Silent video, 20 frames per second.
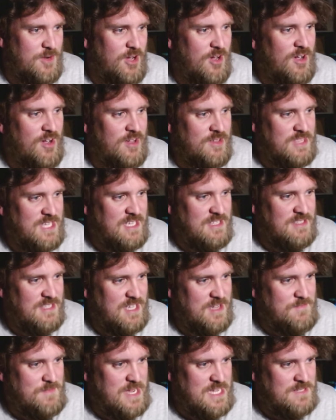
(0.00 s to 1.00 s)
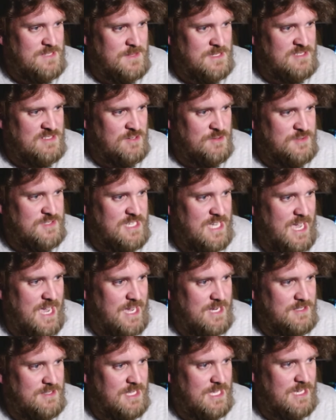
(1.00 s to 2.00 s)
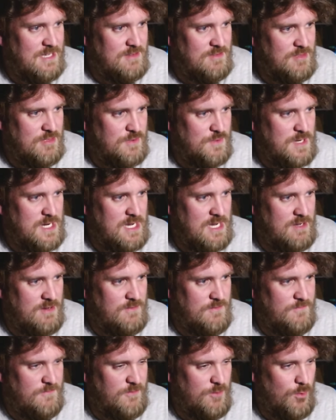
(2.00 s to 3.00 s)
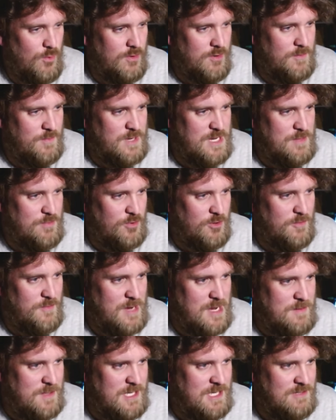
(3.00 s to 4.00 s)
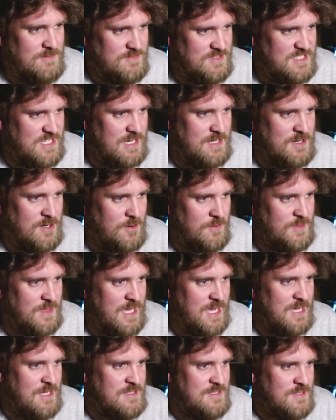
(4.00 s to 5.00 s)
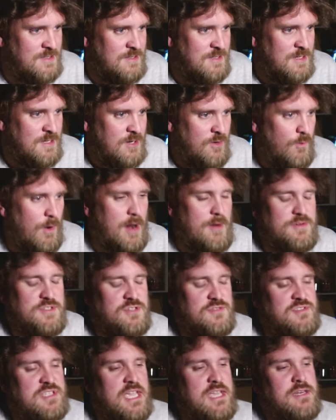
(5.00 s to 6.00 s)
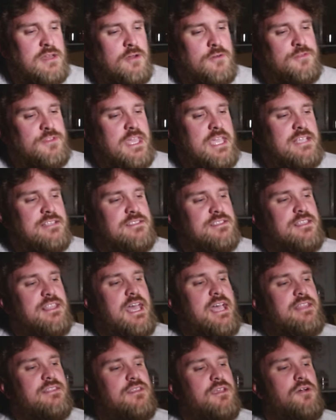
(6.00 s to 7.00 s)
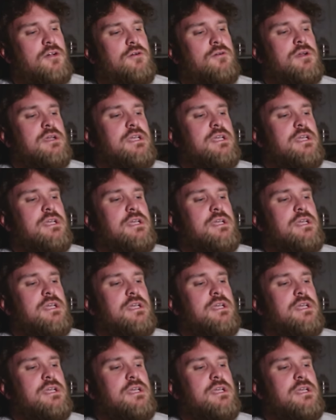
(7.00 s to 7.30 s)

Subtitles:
Aw, that makes me so sad that 3-4 people maybe said no thanks. Why would you say no thanks to that, though?